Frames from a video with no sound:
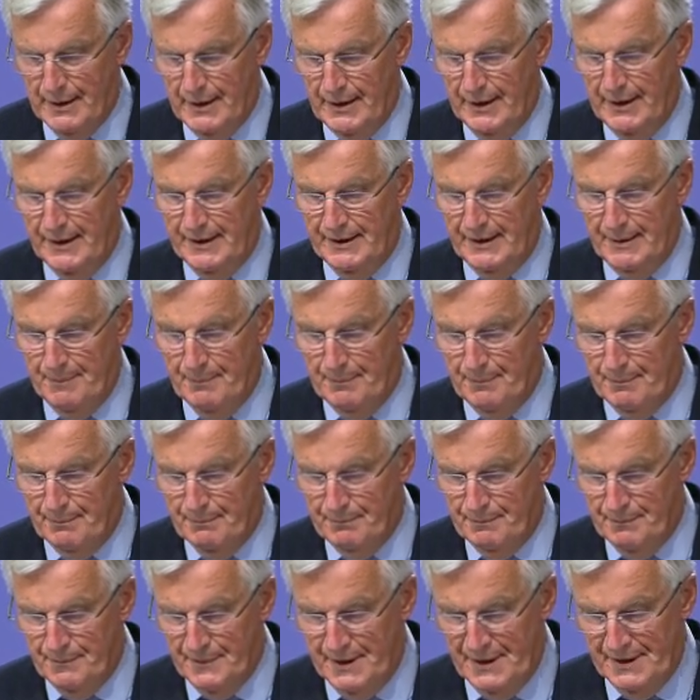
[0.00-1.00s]

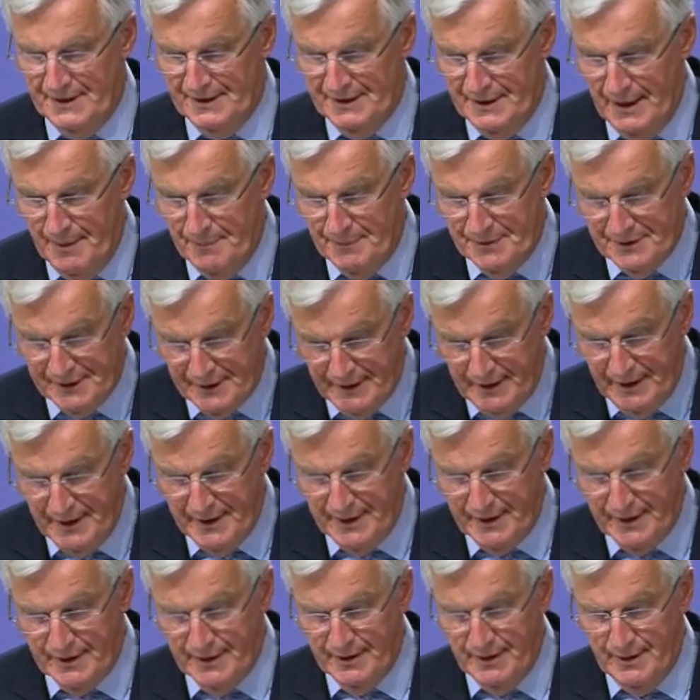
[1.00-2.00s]
It seems
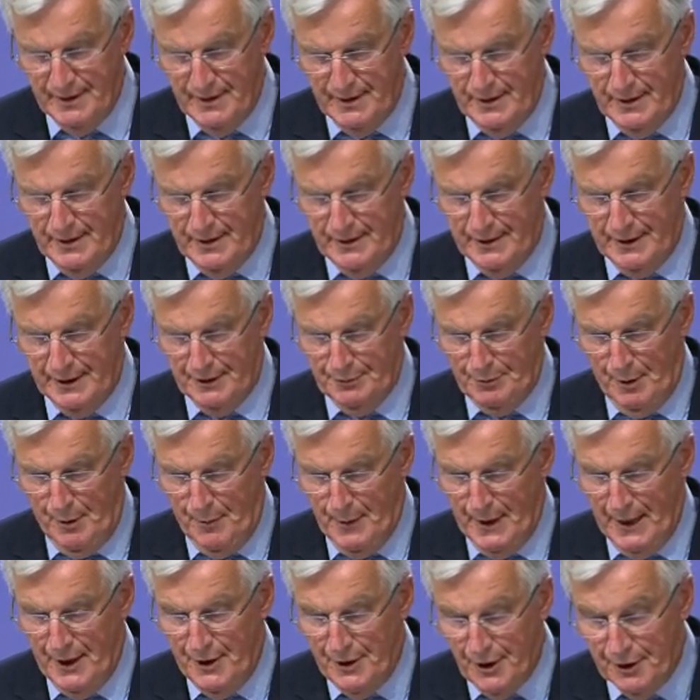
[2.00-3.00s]
clear that we
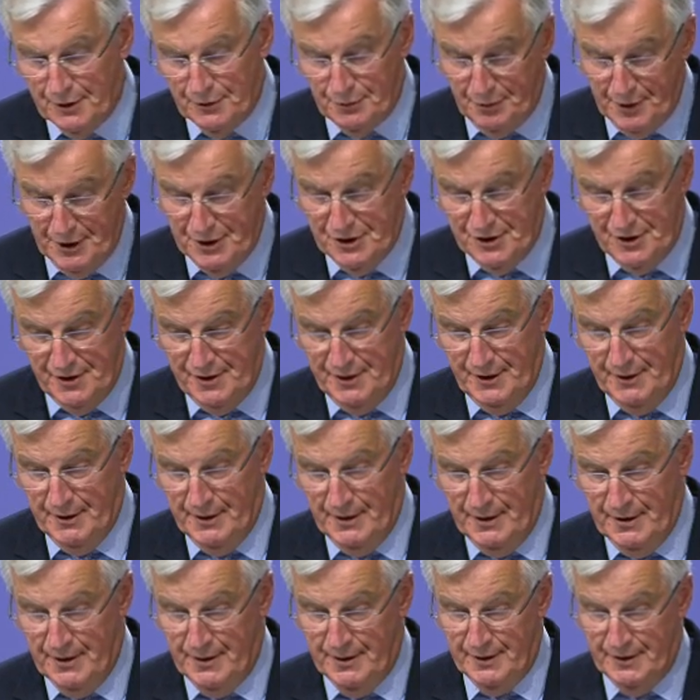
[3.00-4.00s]
will not reach
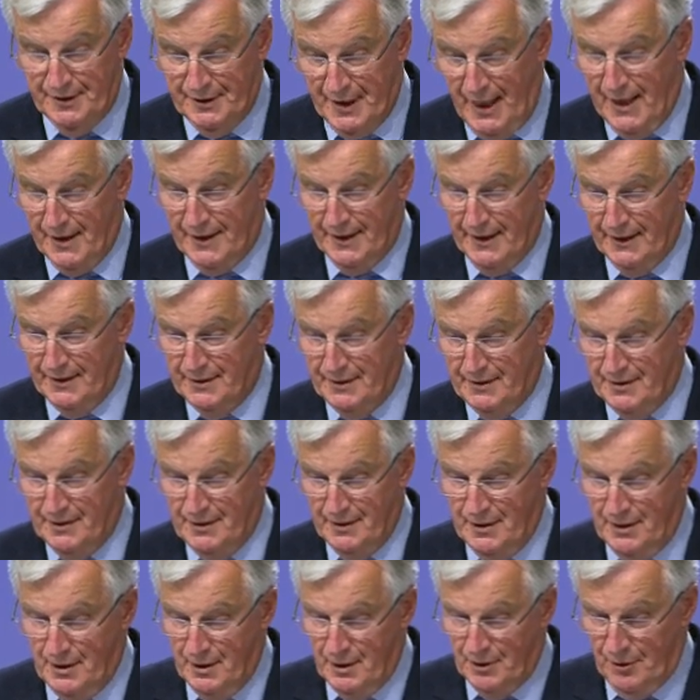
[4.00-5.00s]
the target
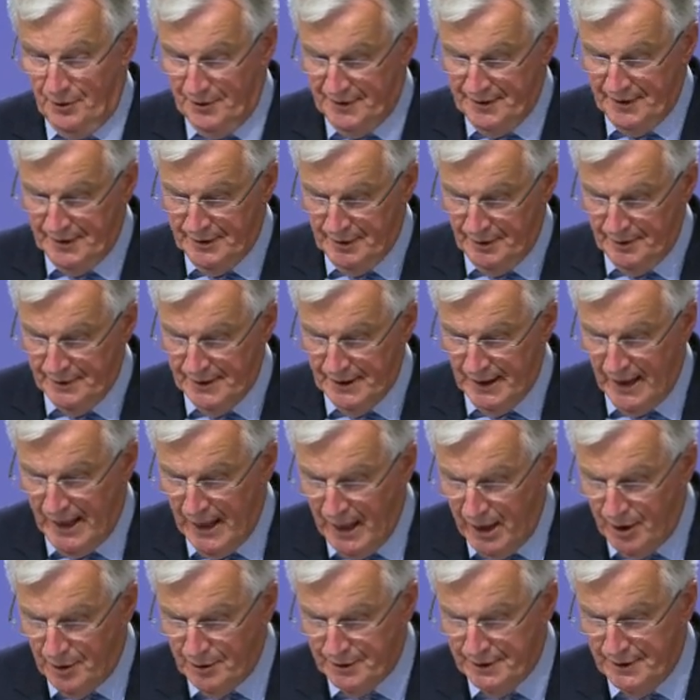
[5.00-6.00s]
considering
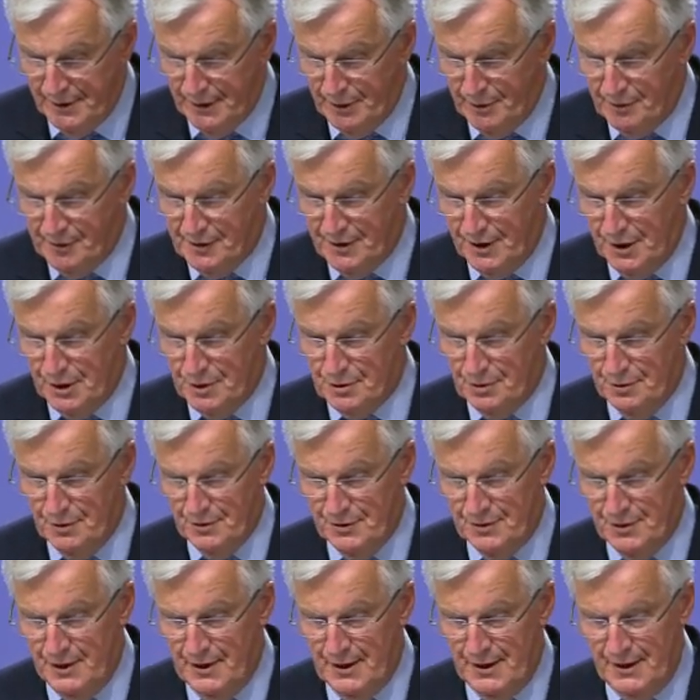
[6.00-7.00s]
how the
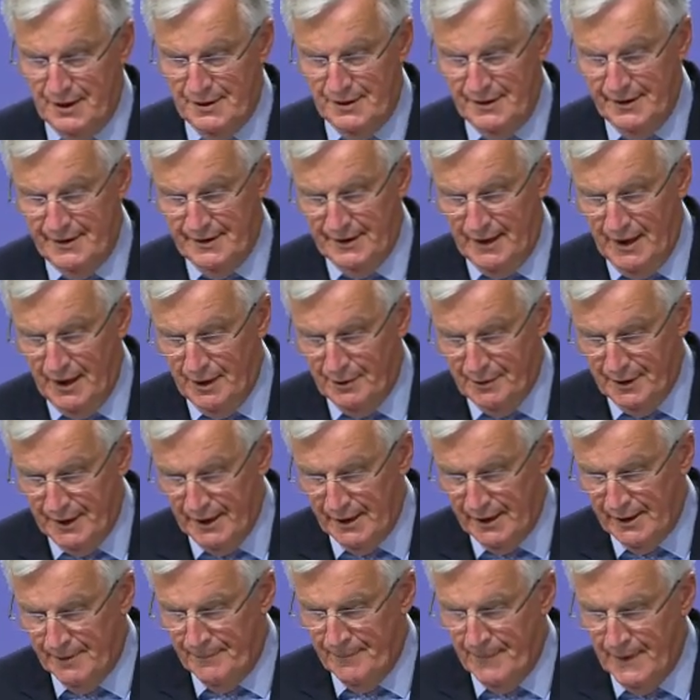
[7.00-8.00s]
negotiations in this
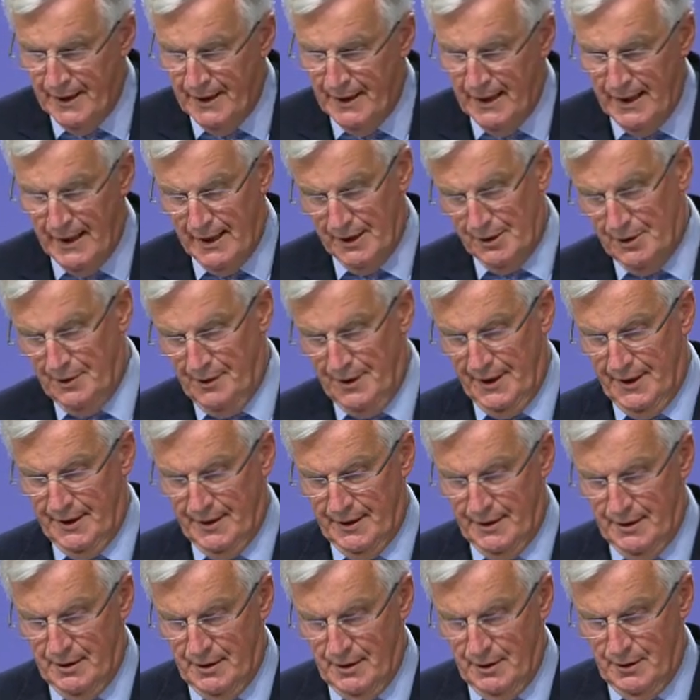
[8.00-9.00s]
area are
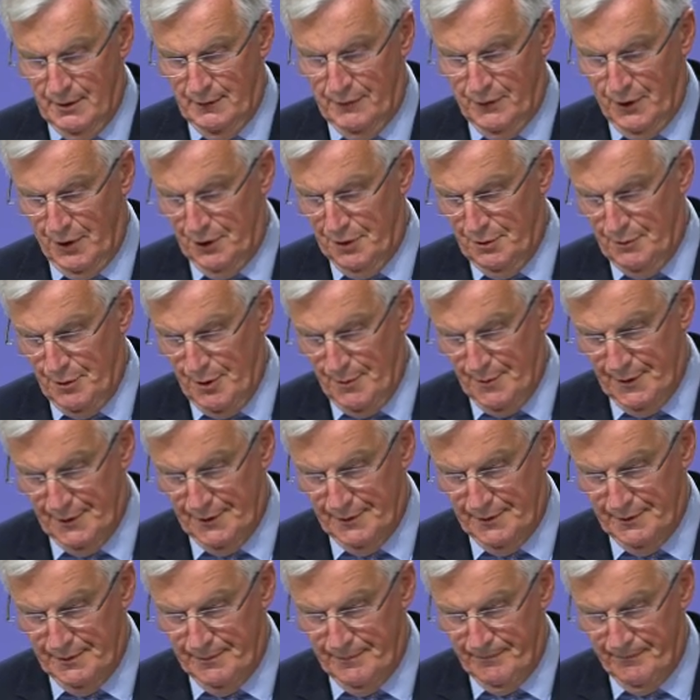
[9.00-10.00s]
going for the
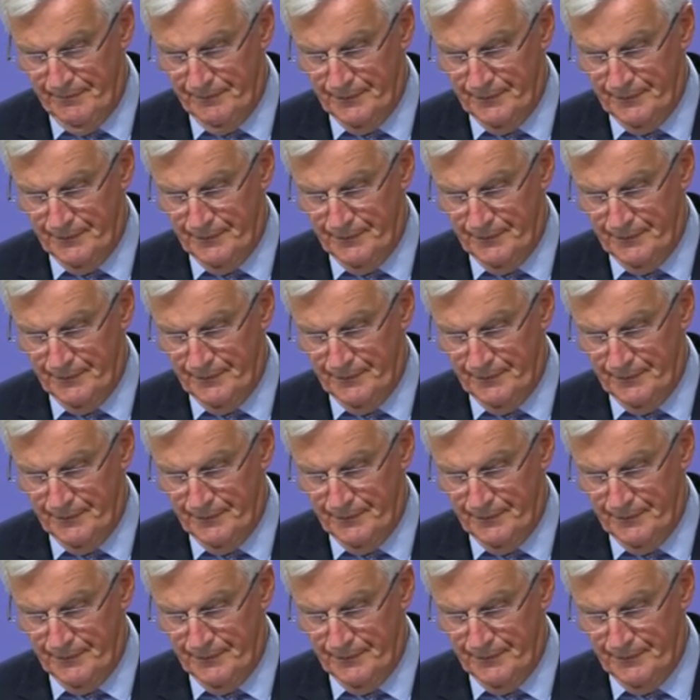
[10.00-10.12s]
moment.